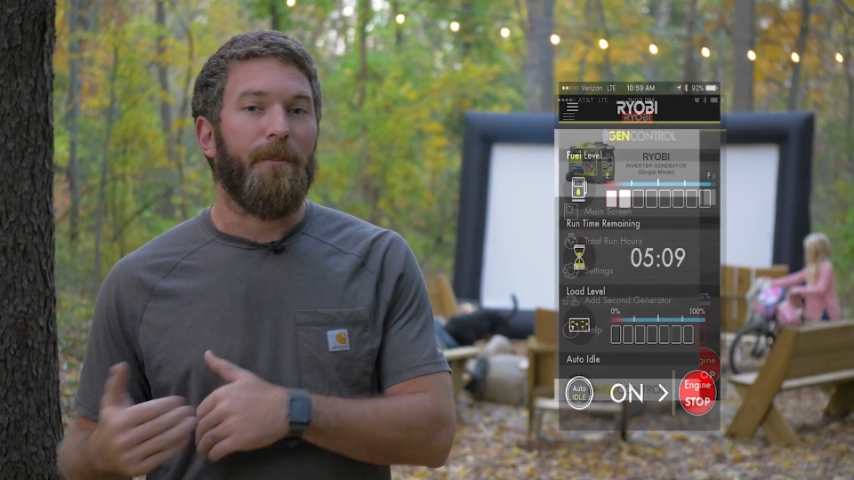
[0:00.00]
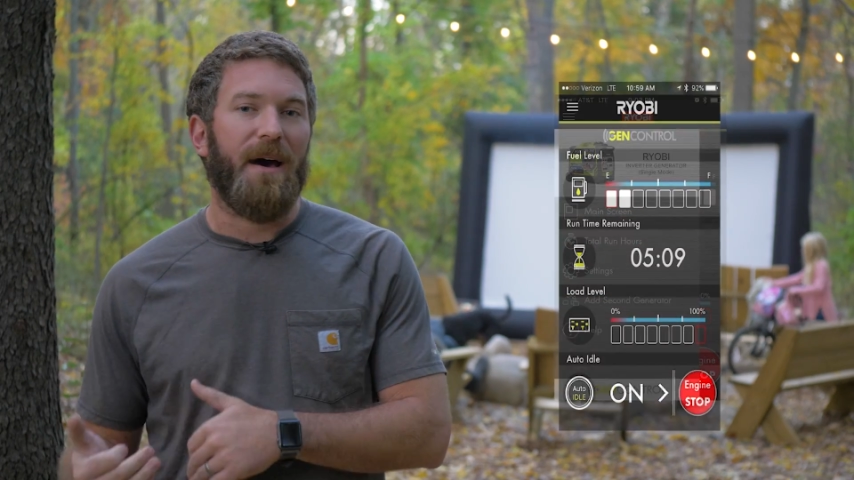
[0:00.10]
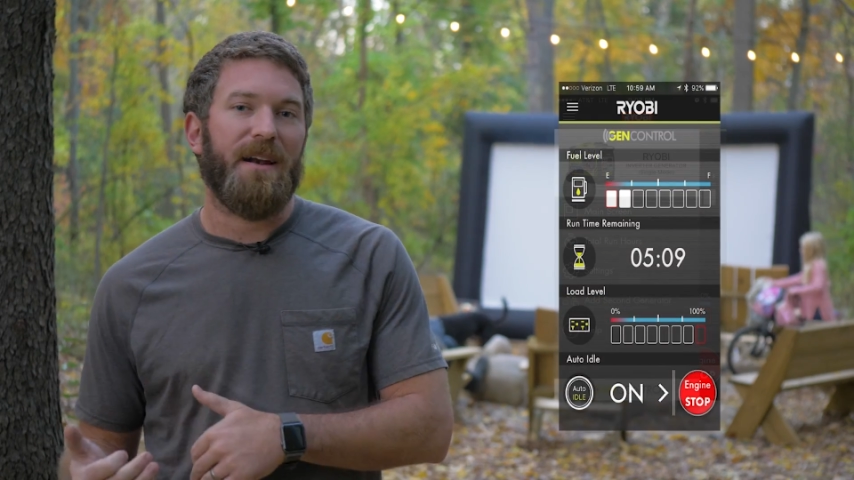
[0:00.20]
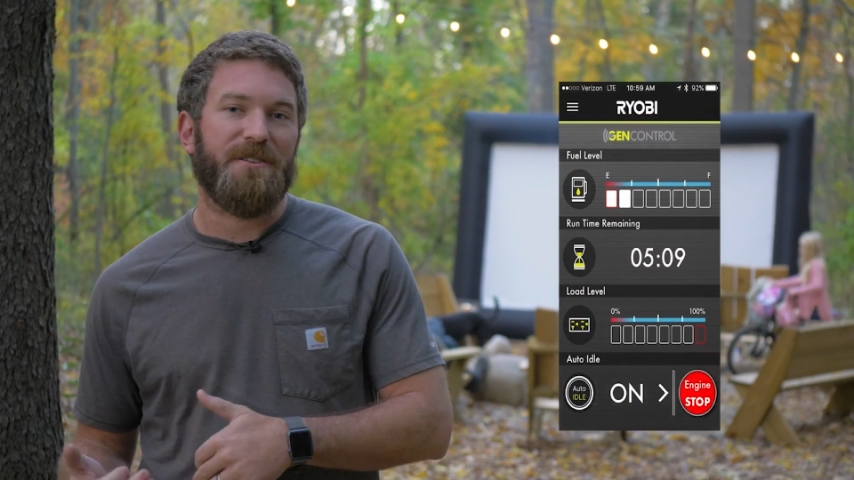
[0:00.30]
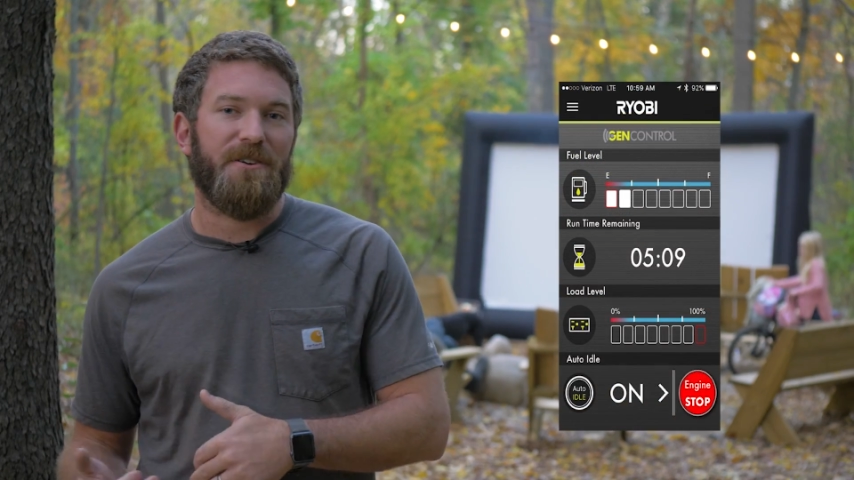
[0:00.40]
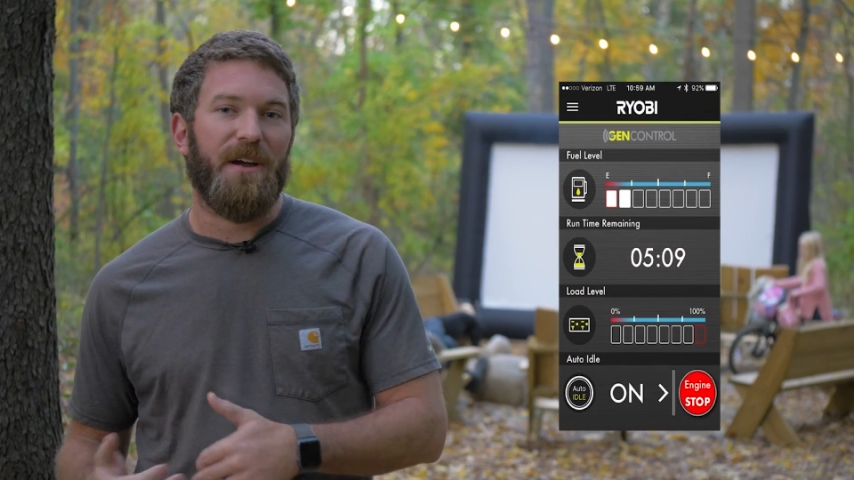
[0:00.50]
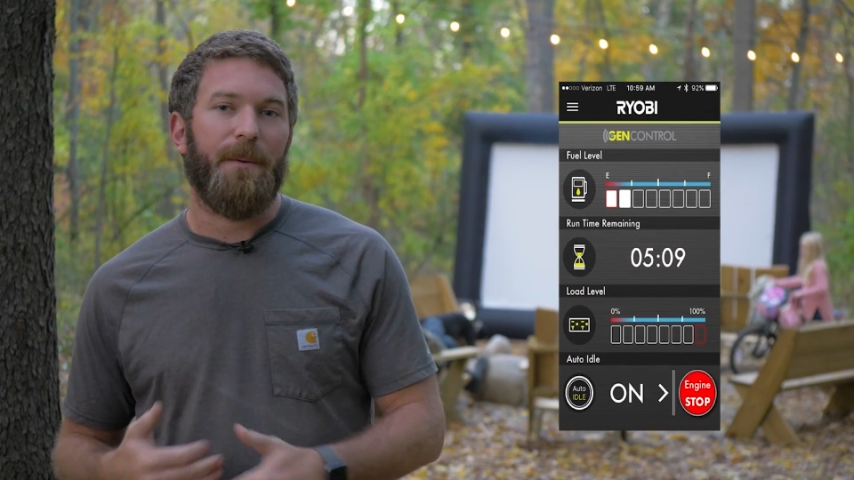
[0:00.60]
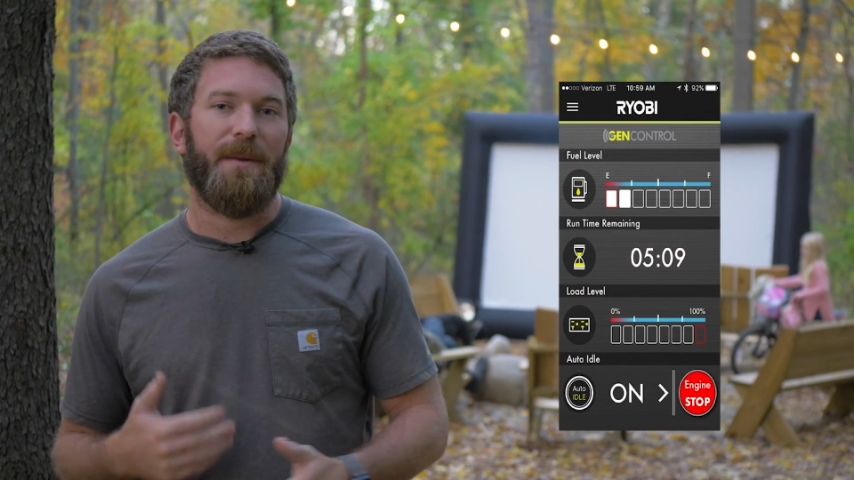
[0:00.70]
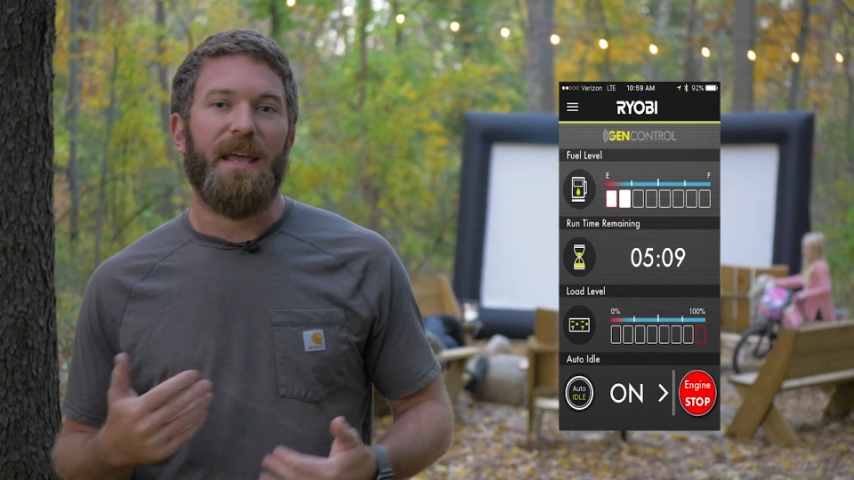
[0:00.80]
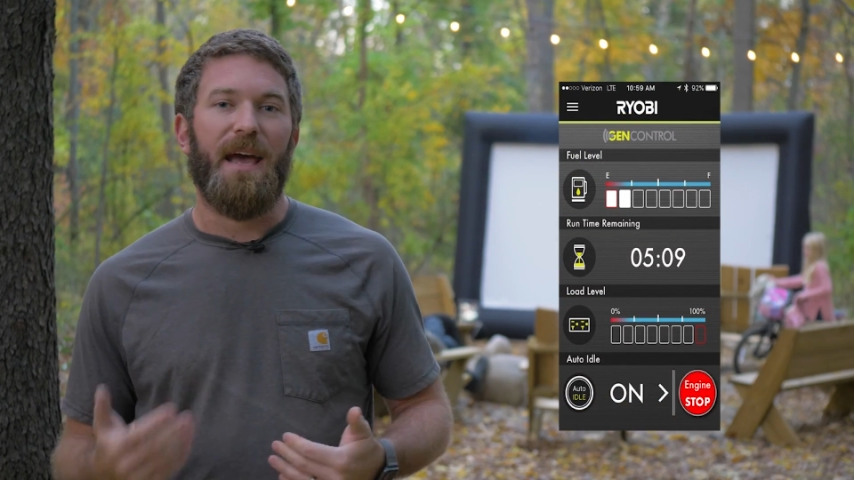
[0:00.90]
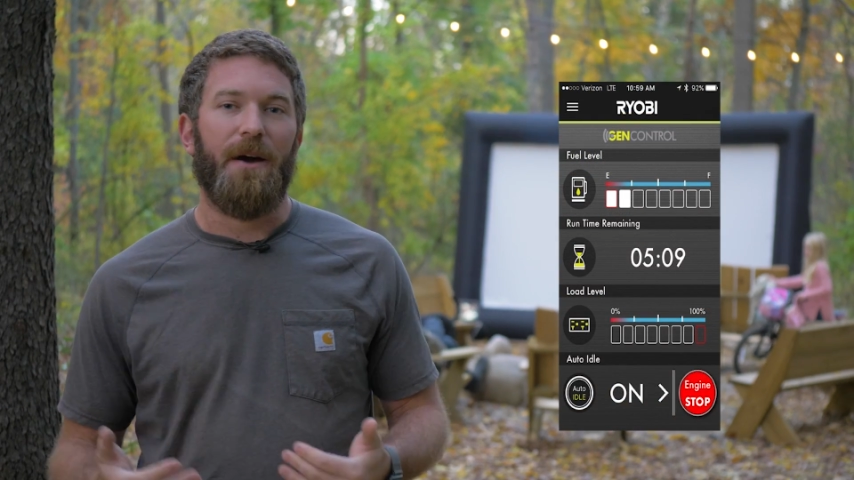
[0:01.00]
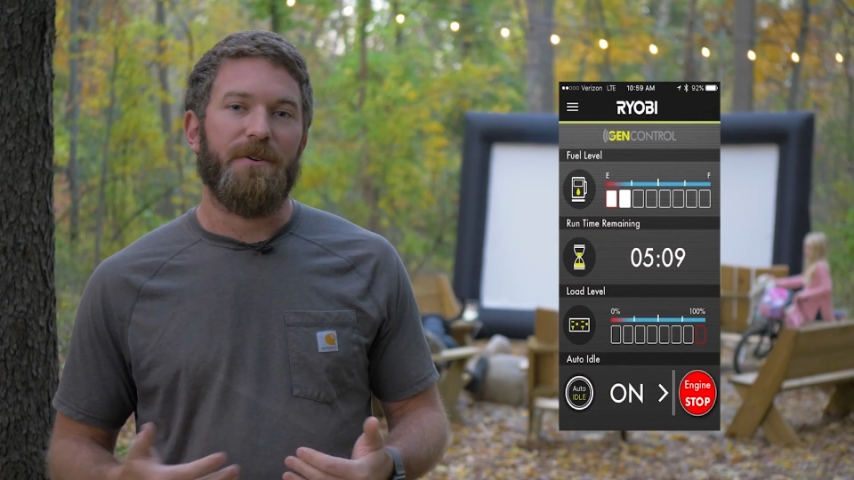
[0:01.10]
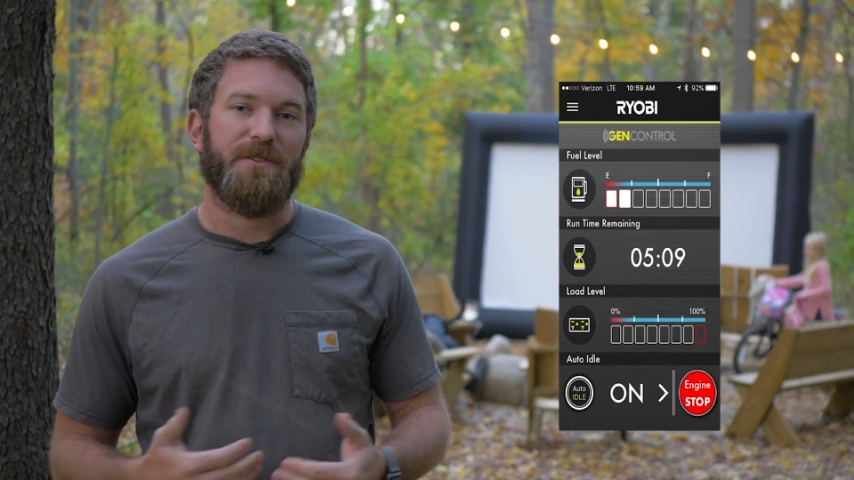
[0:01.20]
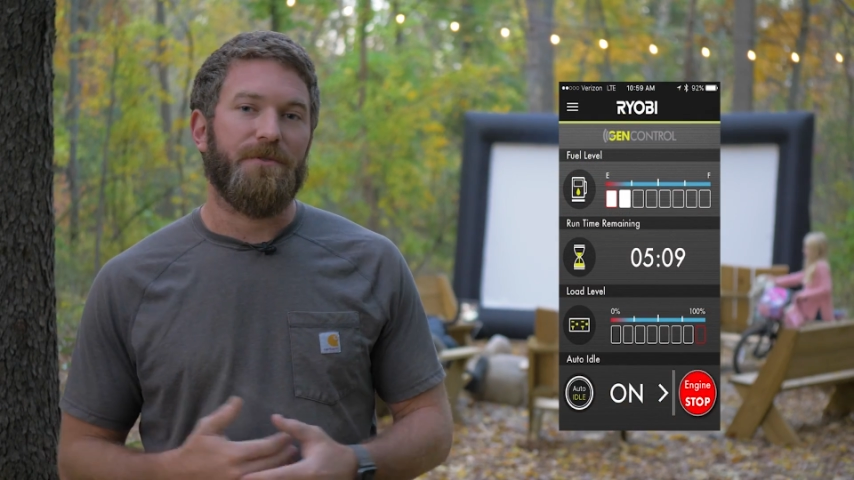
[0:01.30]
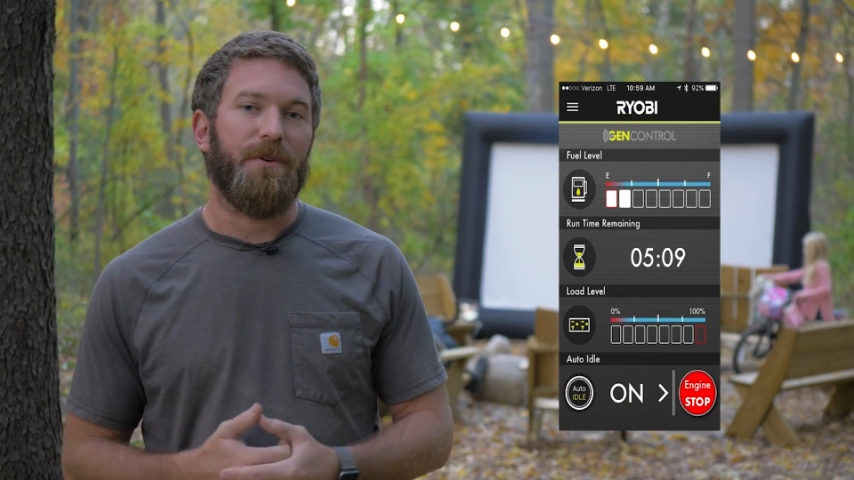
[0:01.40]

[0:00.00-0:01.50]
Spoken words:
monitor how many hours are